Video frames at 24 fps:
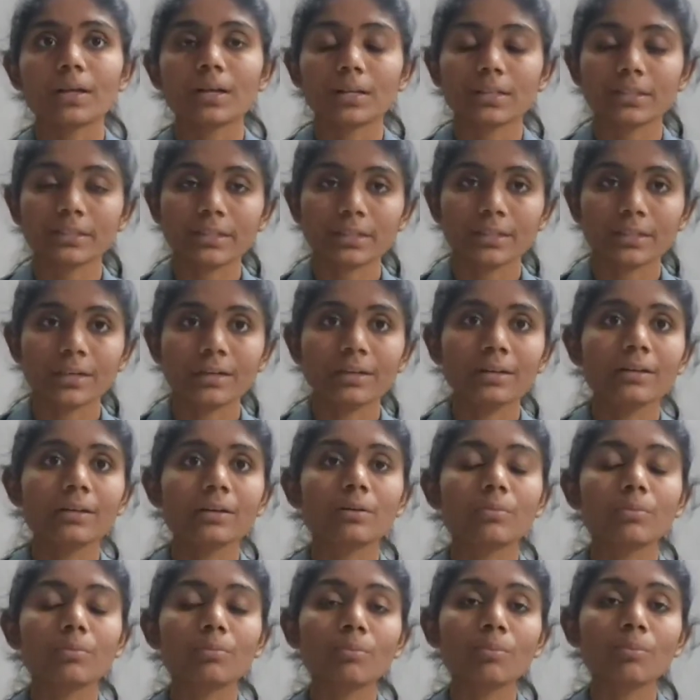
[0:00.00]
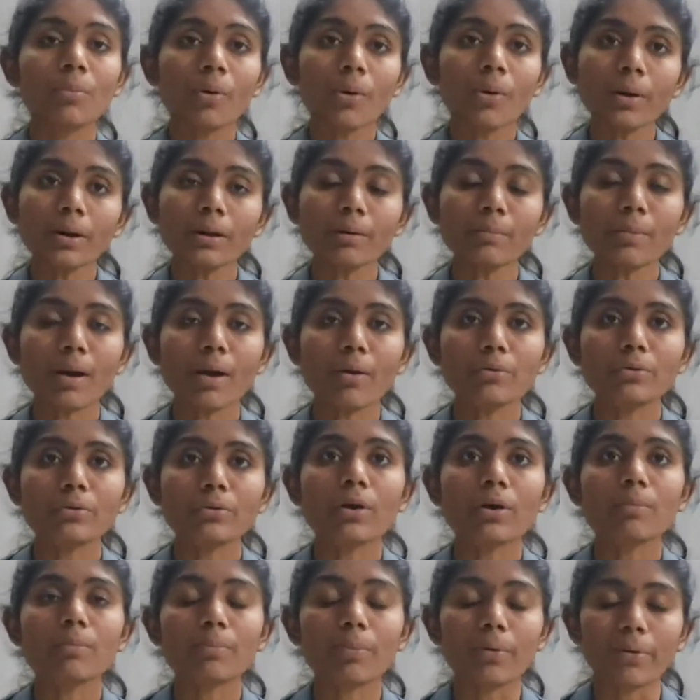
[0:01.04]
The more amount
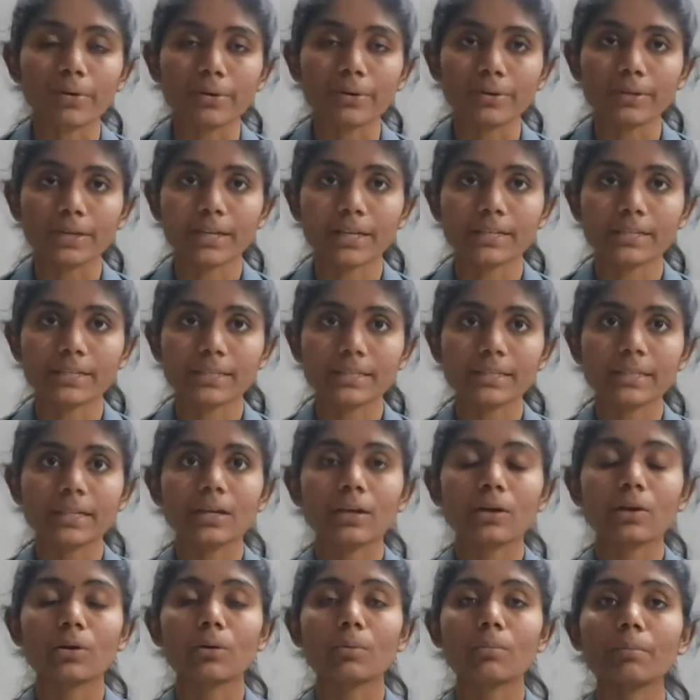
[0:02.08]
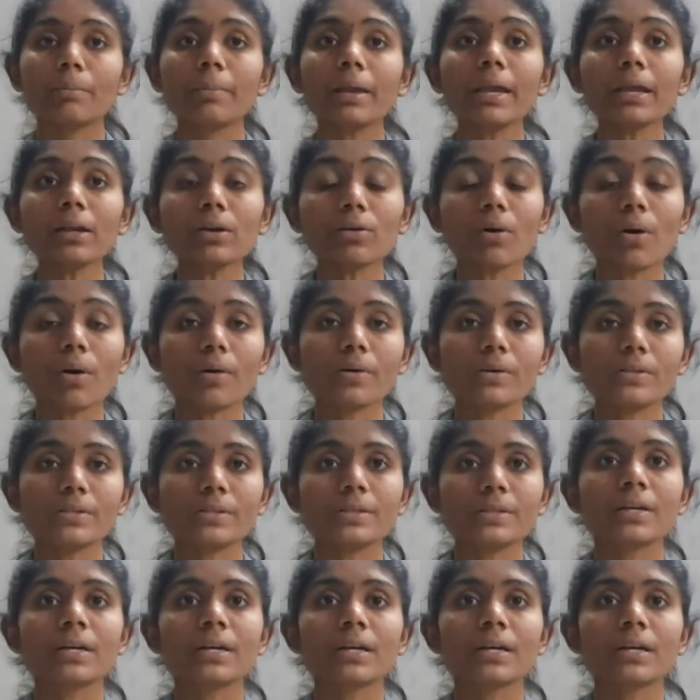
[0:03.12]
of pollutants may cause